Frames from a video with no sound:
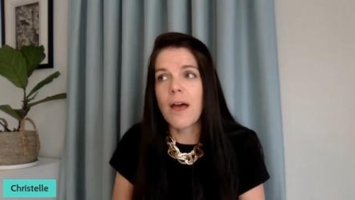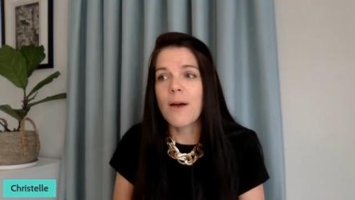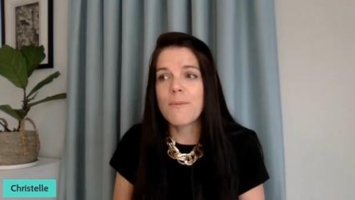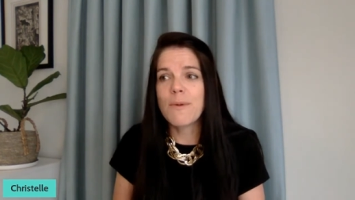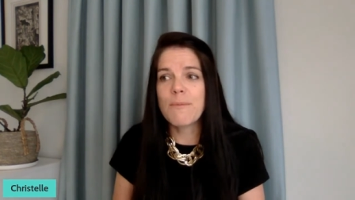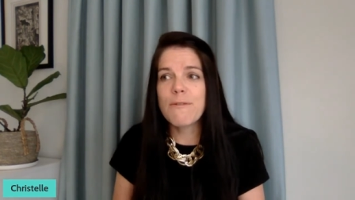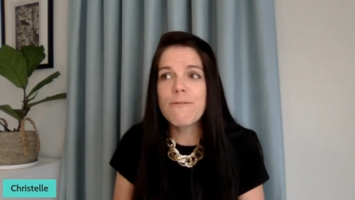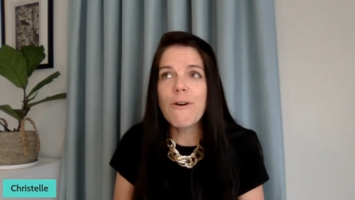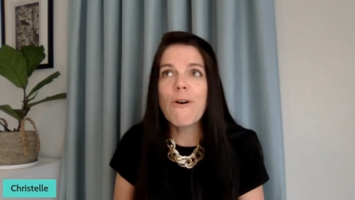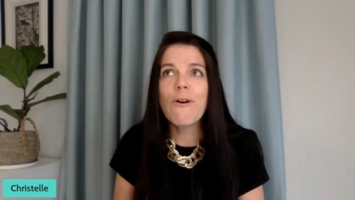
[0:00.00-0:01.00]
Um,
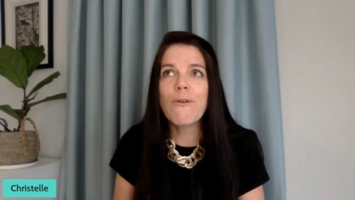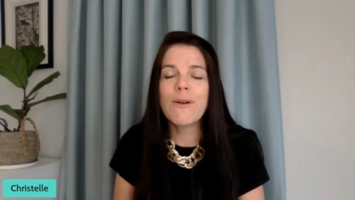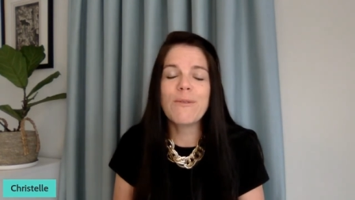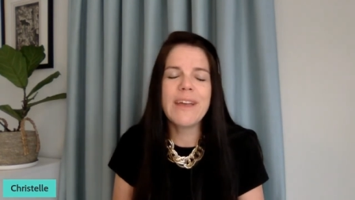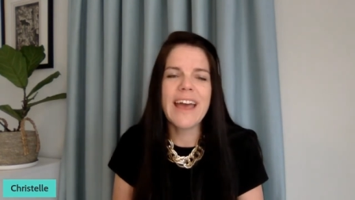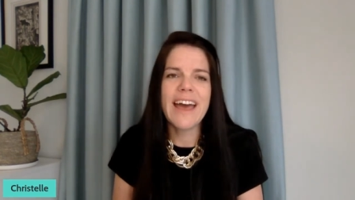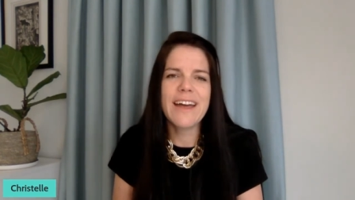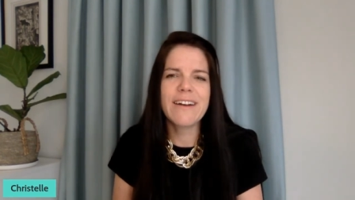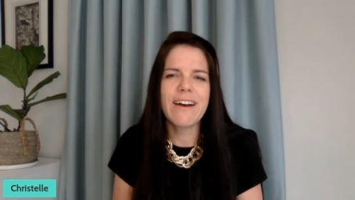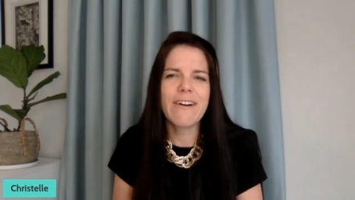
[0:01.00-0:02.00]
before, when we
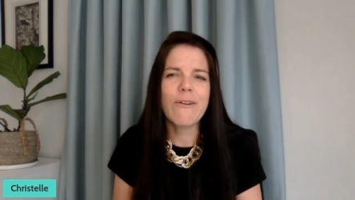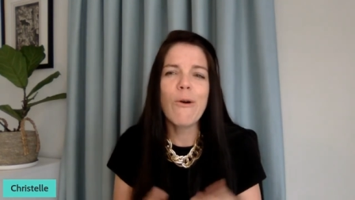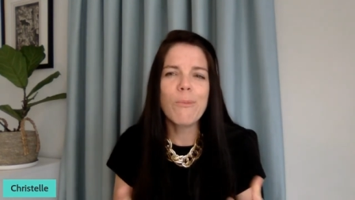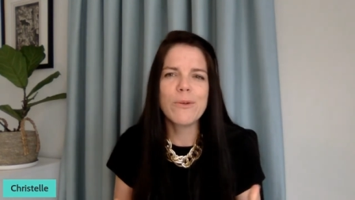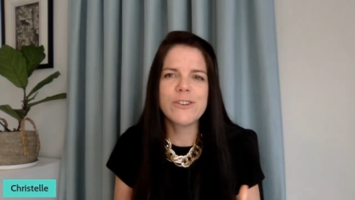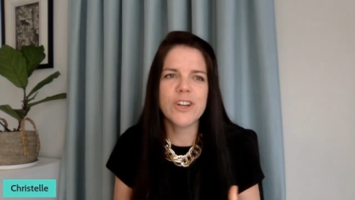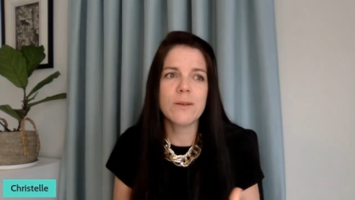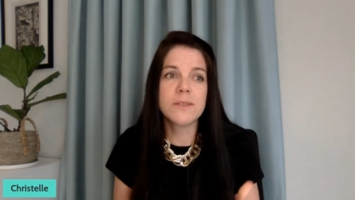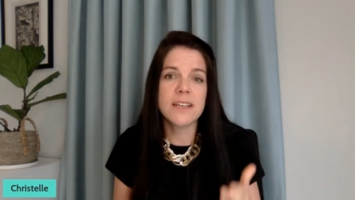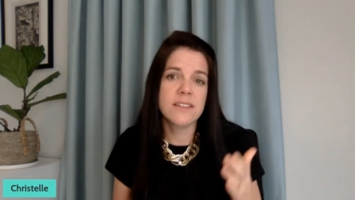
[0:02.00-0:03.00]
had our corporate
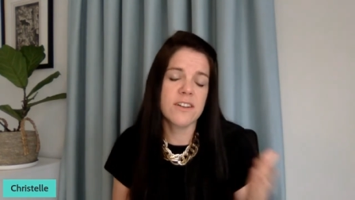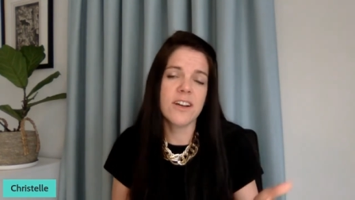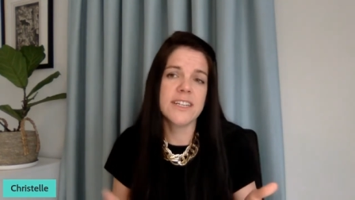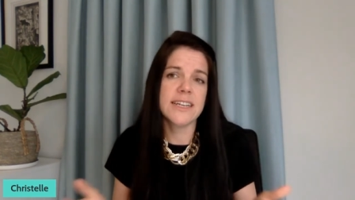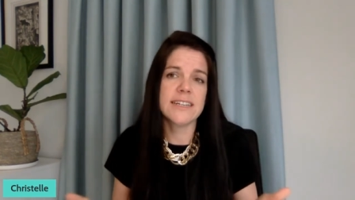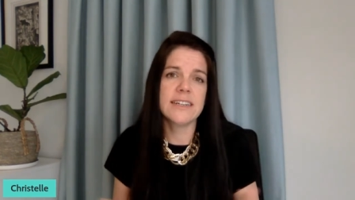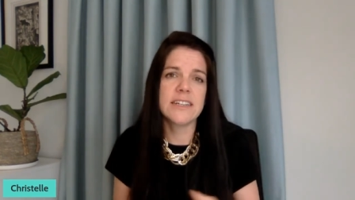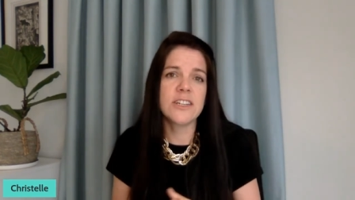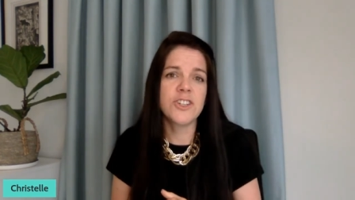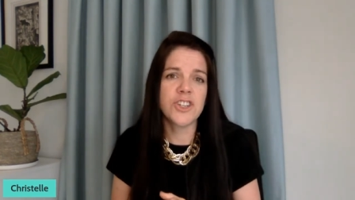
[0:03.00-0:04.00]
jobs as an architect
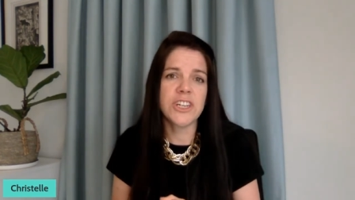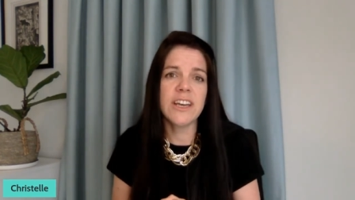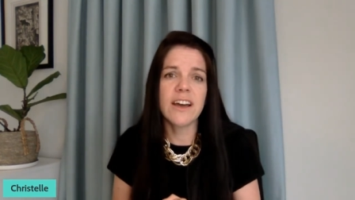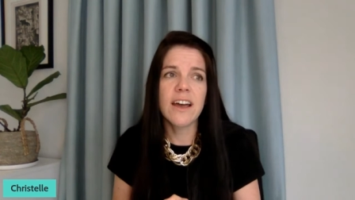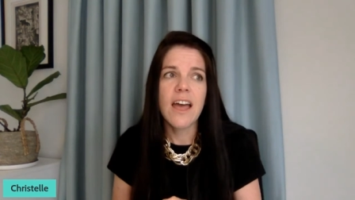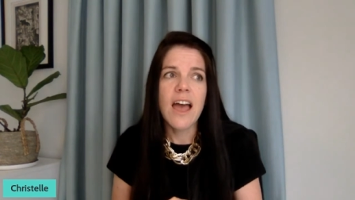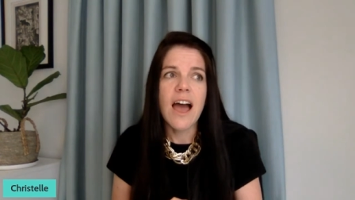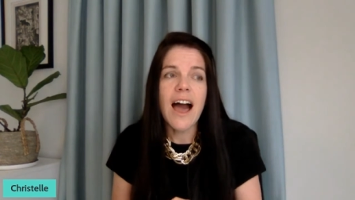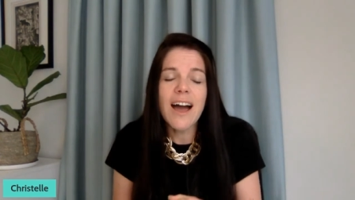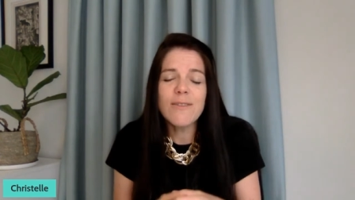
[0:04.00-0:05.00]
and an engineer,
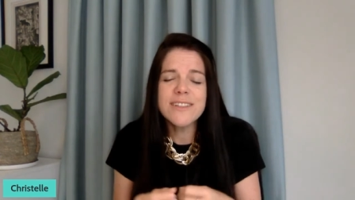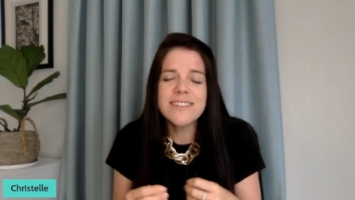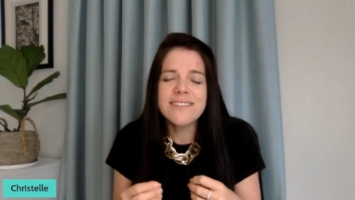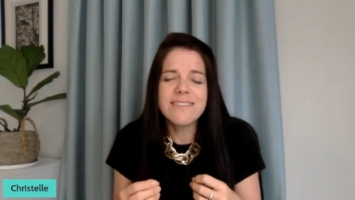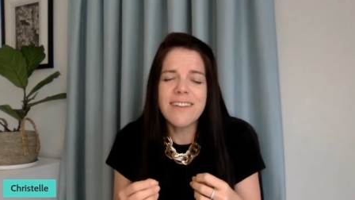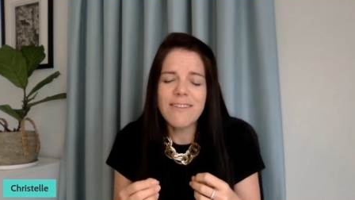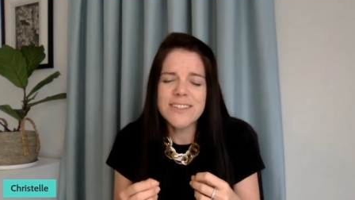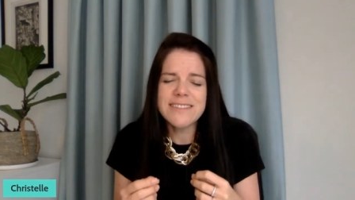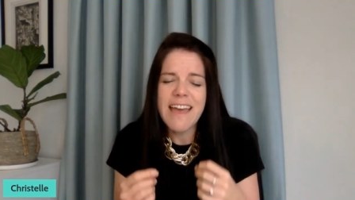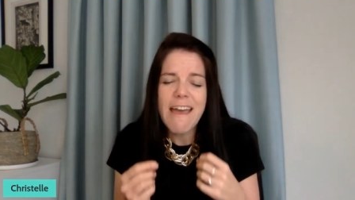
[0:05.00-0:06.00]
I was I
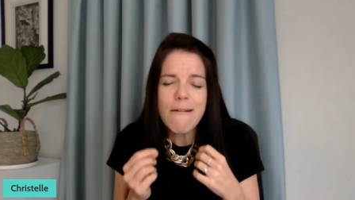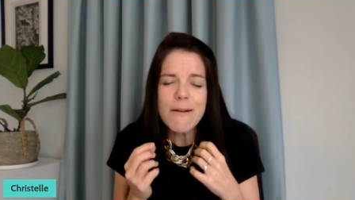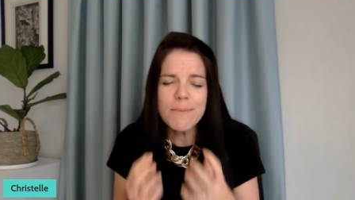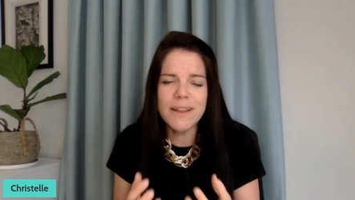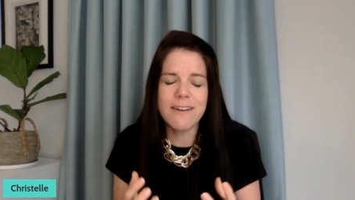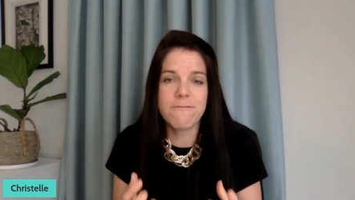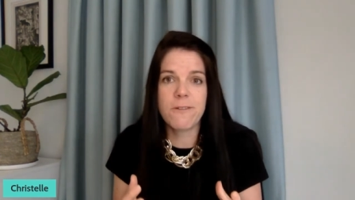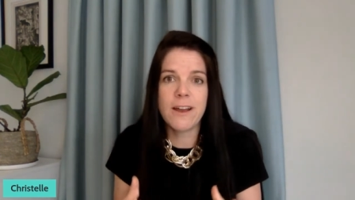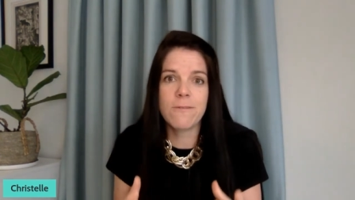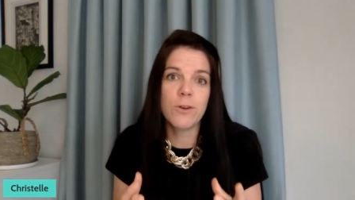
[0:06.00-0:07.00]
was terribly
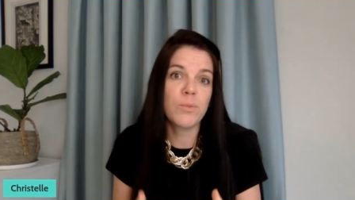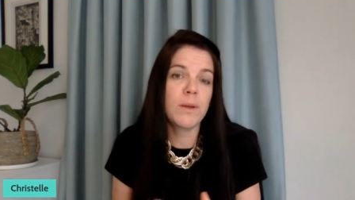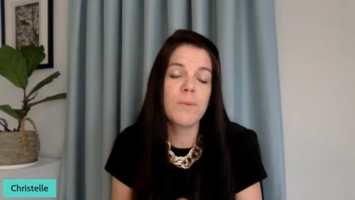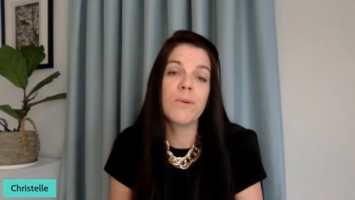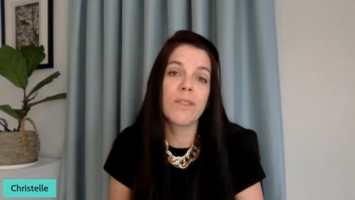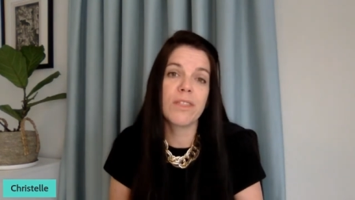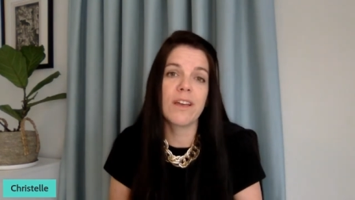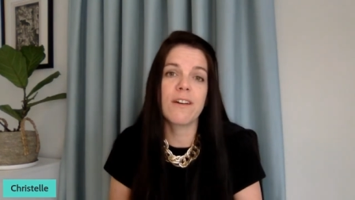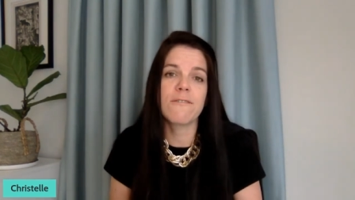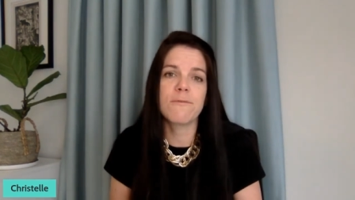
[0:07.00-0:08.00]
afraid of what people would
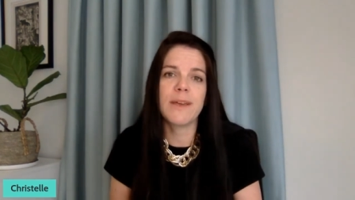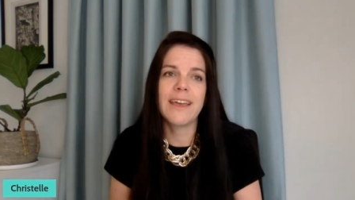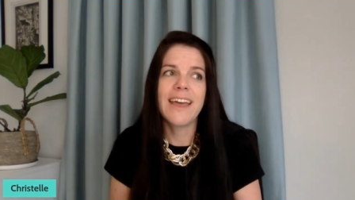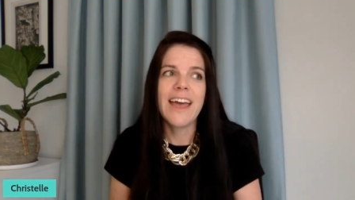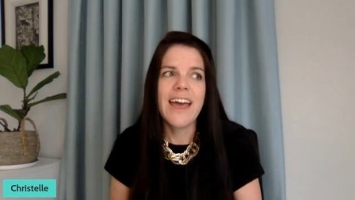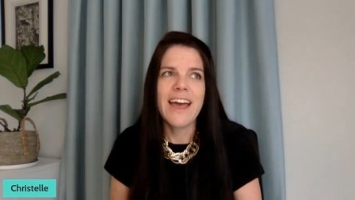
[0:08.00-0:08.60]
think of me.